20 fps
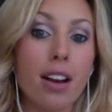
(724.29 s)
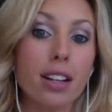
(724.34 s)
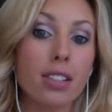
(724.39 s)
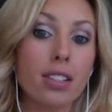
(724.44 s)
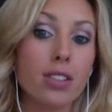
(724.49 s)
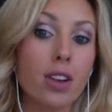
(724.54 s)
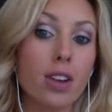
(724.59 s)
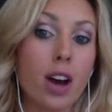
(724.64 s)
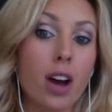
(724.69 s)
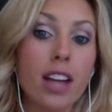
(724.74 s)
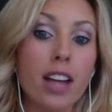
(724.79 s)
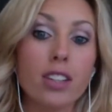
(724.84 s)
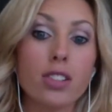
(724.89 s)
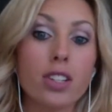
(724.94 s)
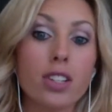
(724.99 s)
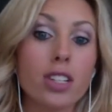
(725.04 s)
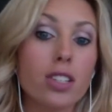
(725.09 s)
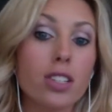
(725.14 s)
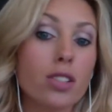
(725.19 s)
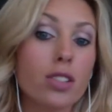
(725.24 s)
It is not
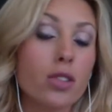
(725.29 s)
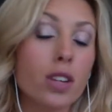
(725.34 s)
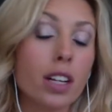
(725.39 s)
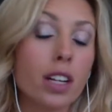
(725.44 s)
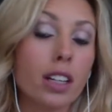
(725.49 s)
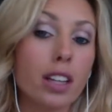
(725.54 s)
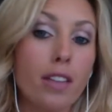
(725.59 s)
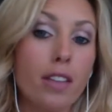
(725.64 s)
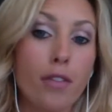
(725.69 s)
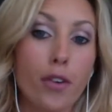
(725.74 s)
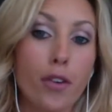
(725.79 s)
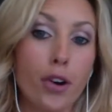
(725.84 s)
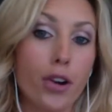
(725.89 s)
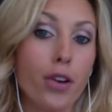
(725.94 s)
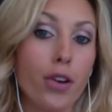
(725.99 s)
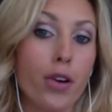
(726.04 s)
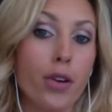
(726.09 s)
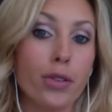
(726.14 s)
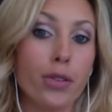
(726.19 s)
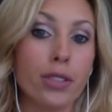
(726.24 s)
just strictly for
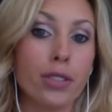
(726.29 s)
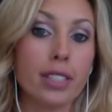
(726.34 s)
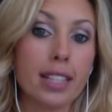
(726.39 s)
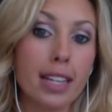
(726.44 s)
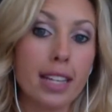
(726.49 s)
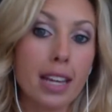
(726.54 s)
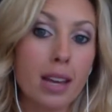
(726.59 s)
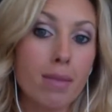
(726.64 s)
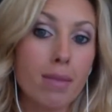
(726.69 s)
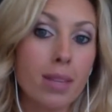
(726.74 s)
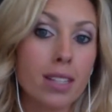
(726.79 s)
your own team.